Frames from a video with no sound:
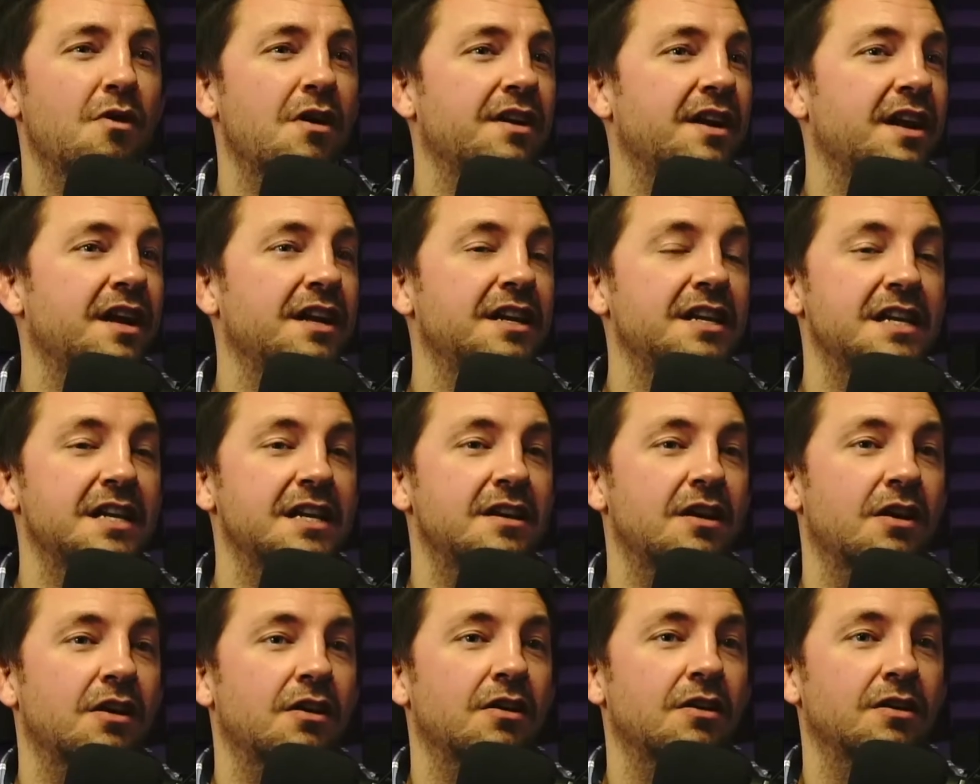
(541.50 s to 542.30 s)
any
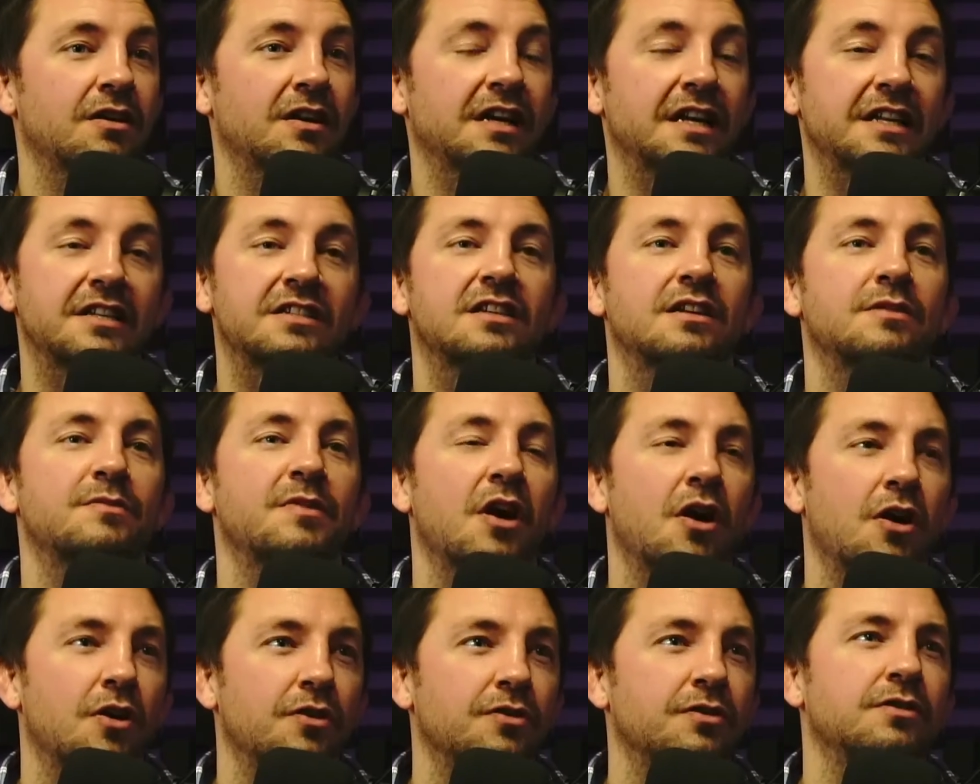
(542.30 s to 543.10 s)
car, and it's gonna be
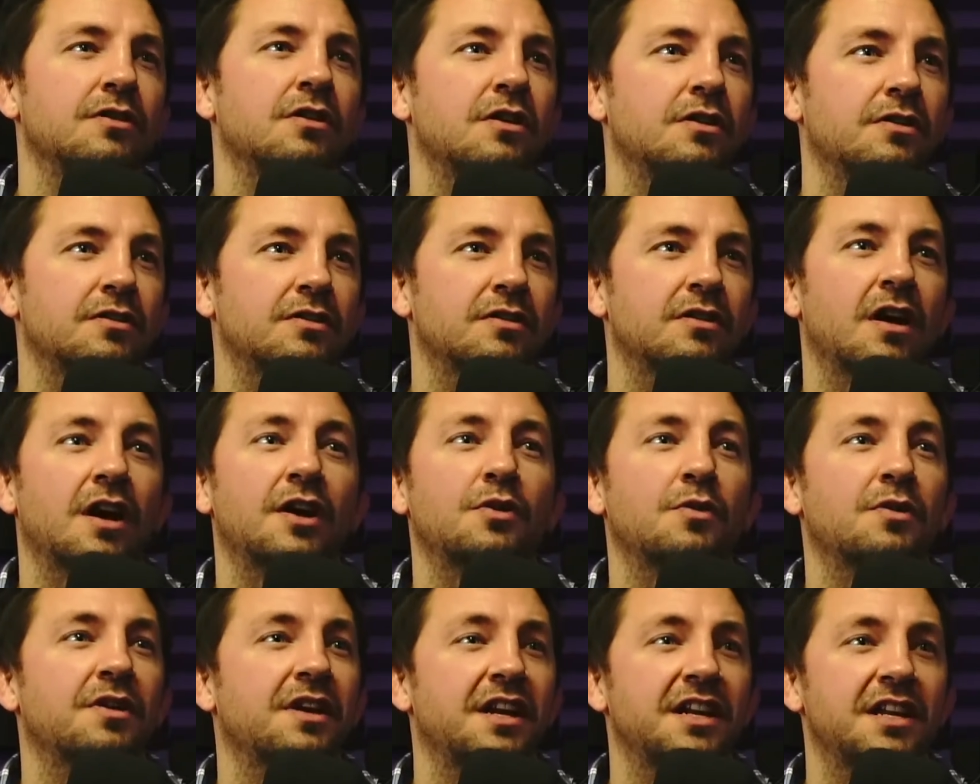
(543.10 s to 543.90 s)
harder and harder. I don't
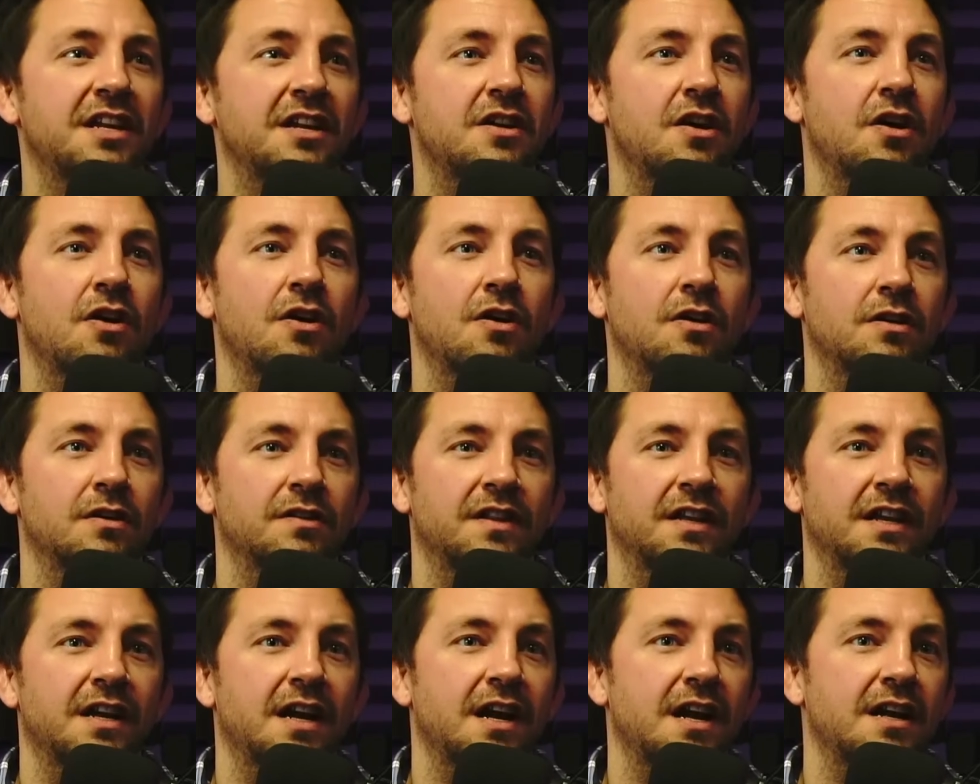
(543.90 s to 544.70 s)
want any car that
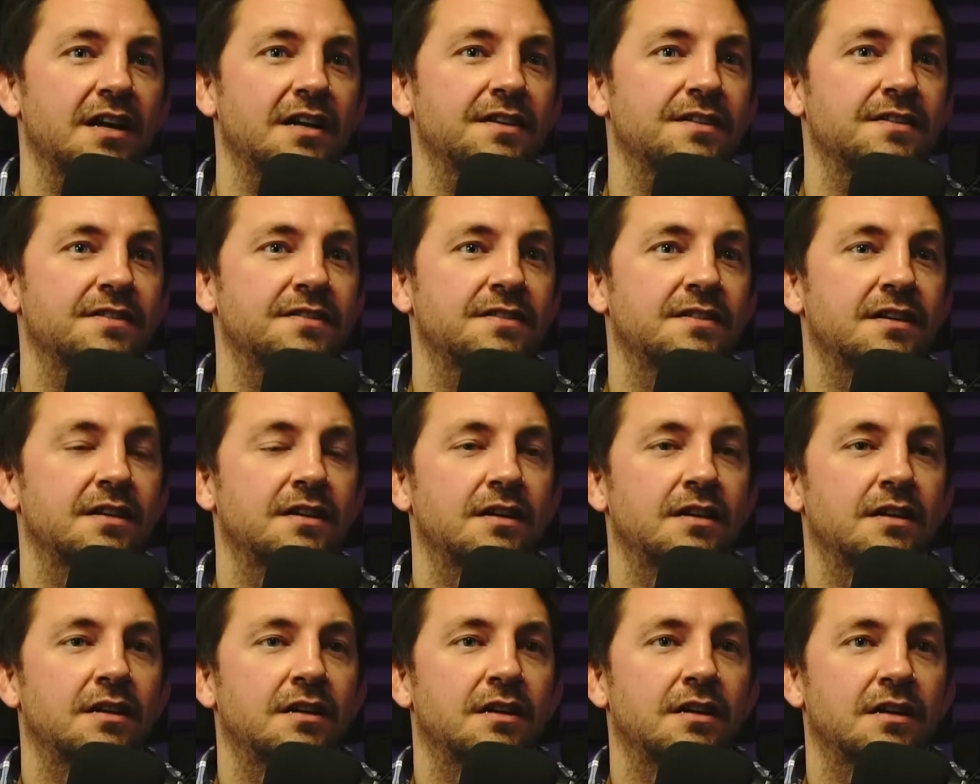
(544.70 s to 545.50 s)
has
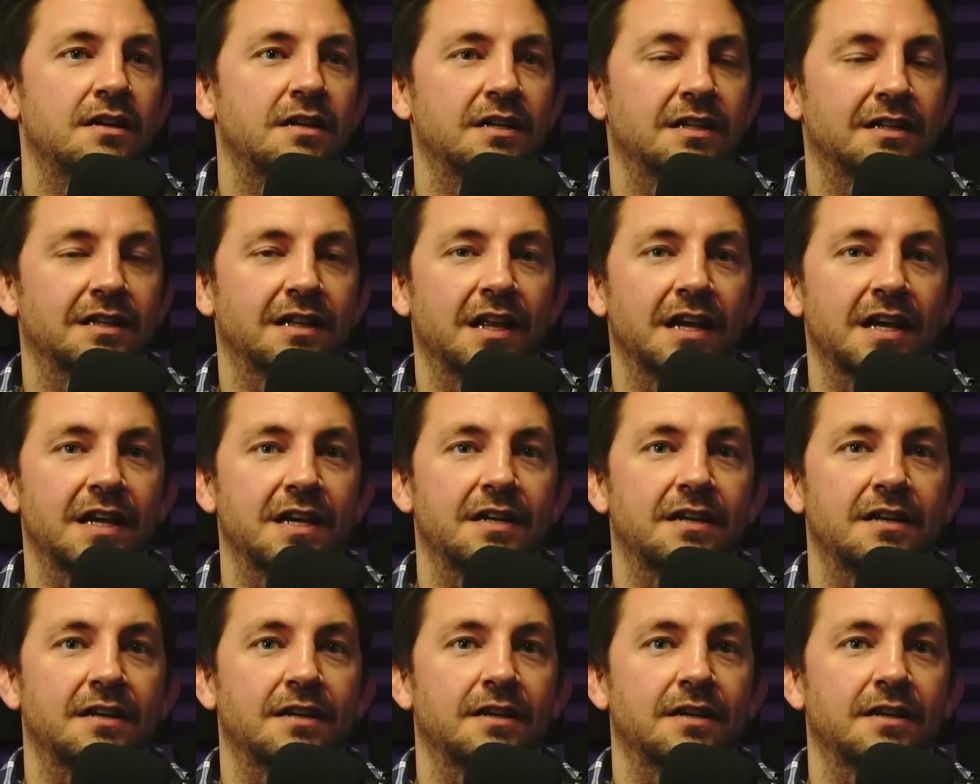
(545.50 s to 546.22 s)
like